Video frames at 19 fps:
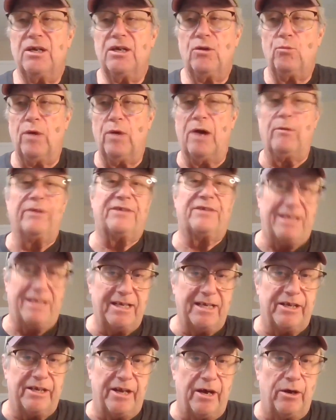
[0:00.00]
Well, what they
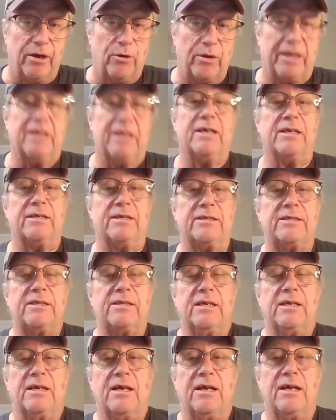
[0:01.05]
didn't know is
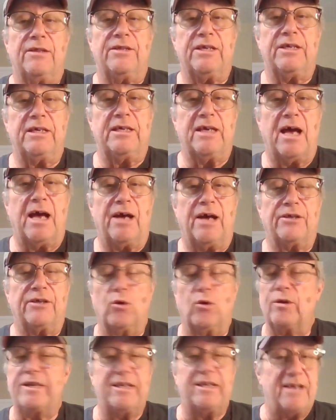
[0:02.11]
the
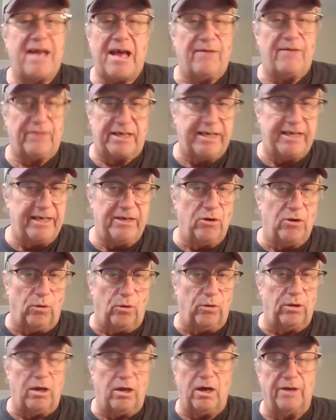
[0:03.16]
door didn't have a
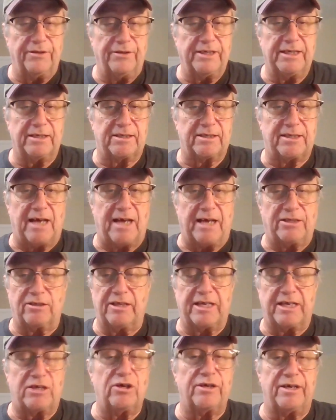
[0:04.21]
keyhole on the inside, so
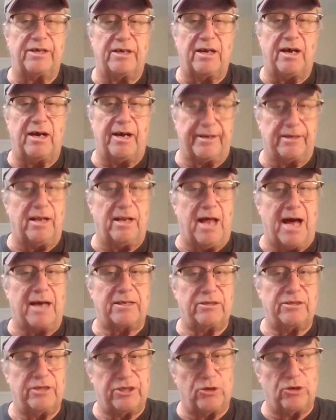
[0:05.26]
they couldn't unlock
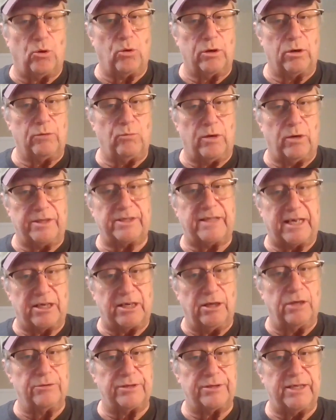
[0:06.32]
the door once they
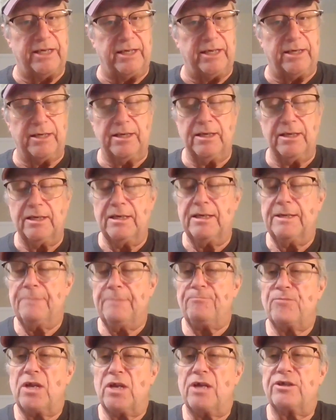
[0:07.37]
closed it.
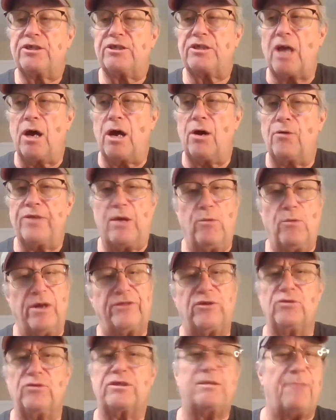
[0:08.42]
So they went
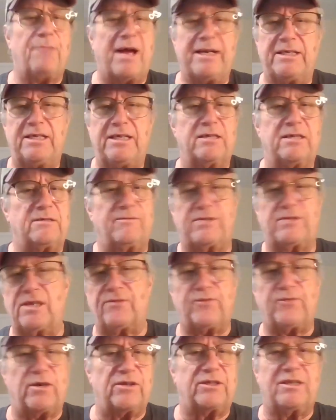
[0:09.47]
through some ideas of
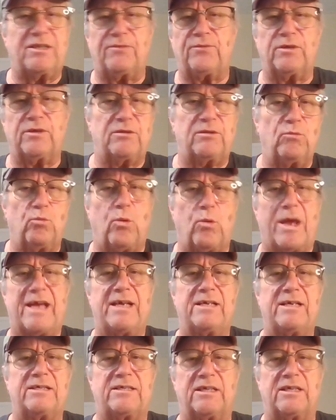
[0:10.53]
different
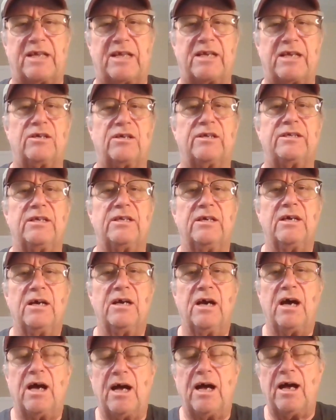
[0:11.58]
ways
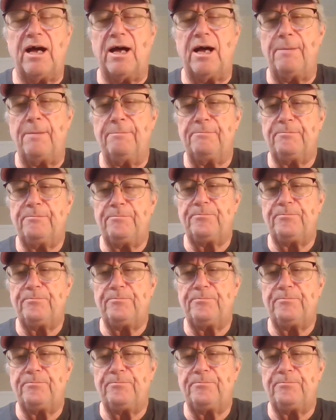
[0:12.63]
um,